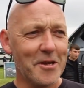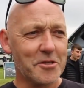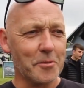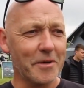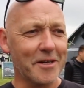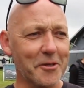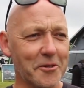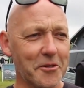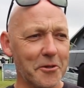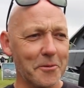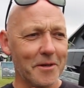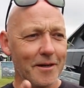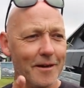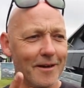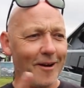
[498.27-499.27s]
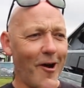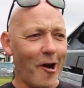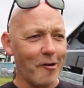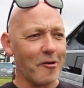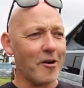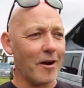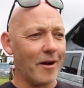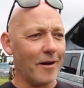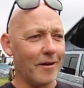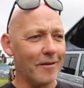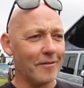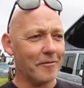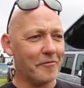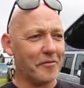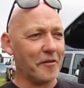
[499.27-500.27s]
So we could do
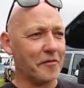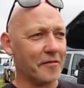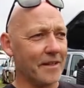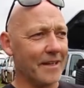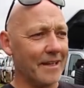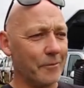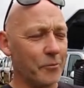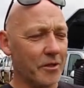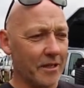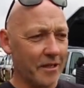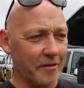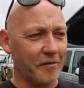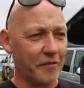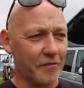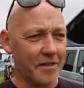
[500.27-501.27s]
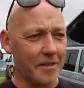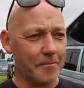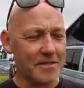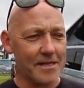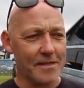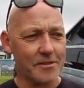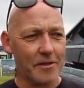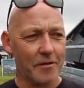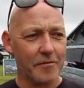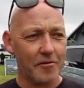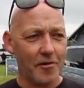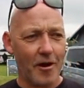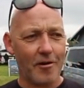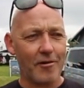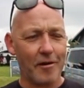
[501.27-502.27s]
RR15. We'll give you 15% off for
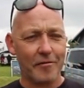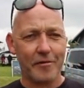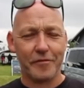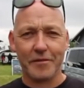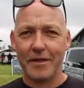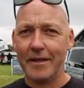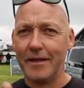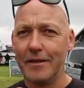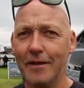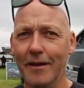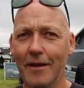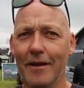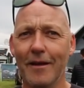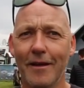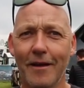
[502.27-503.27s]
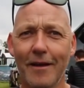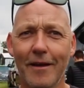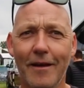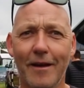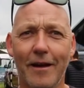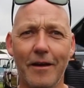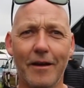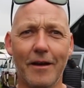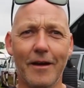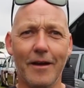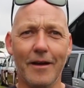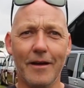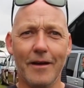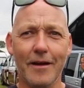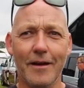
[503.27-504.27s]
RR15. Fantastic.
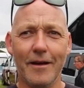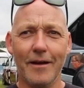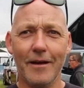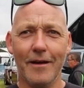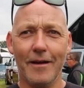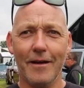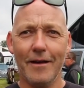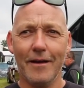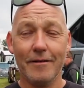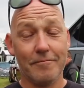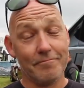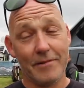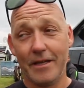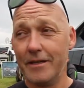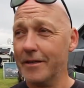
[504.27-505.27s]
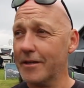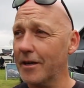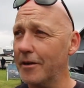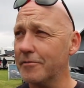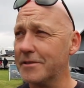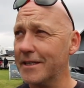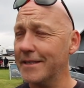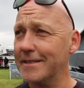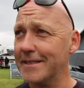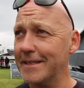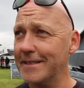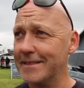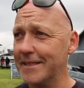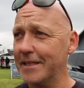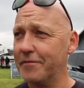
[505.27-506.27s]
TTT15. There you go.
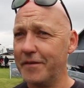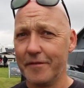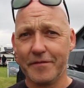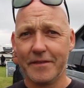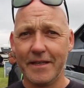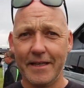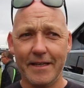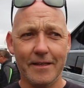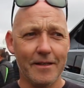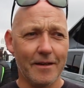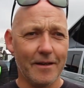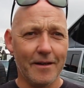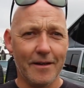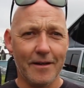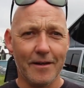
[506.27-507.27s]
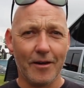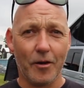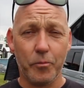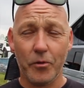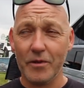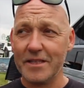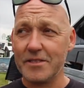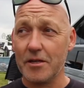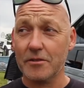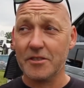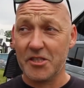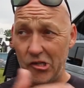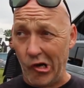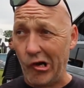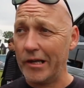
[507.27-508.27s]
TTT15. I'll put this on
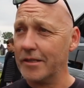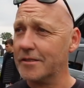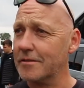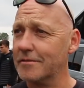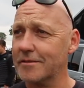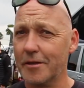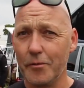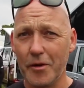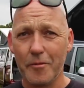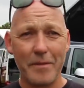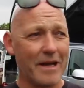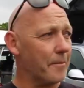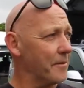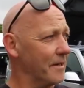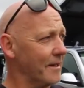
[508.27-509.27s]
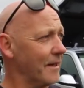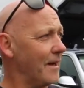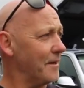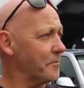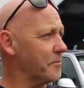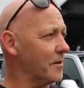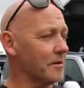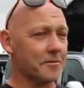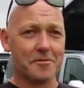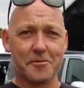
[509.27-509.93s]
tonight, so it won't be happening yet. But